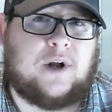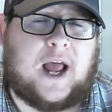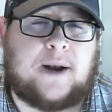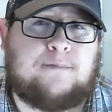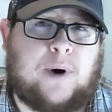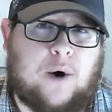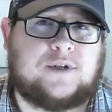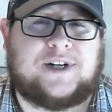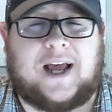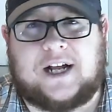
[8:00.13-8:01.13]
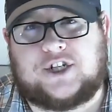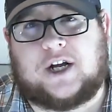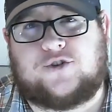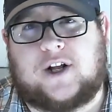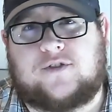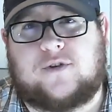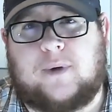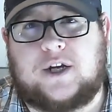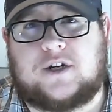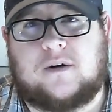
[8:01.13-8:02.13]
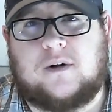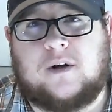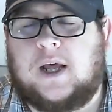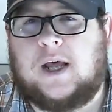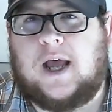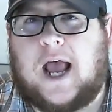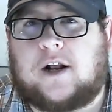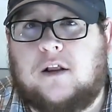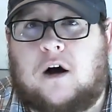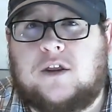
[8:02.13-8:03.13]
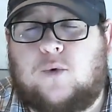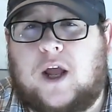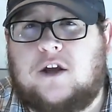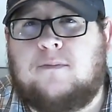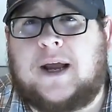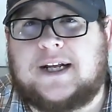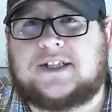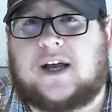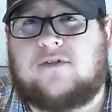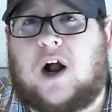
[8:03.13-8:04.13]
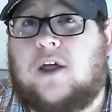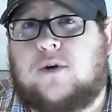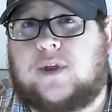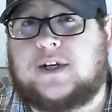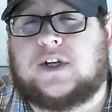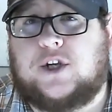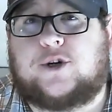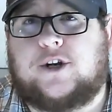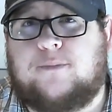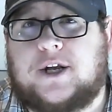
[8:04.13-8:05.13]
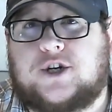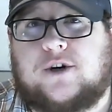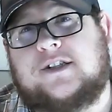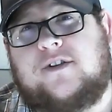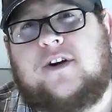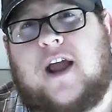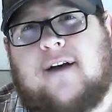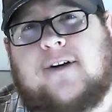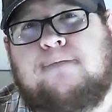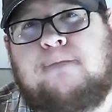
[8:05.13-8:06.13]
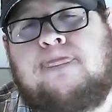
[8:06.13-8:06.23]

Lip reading: and post-Agile transformation. And along the way, you may discover other things that you can measure. So there you have it.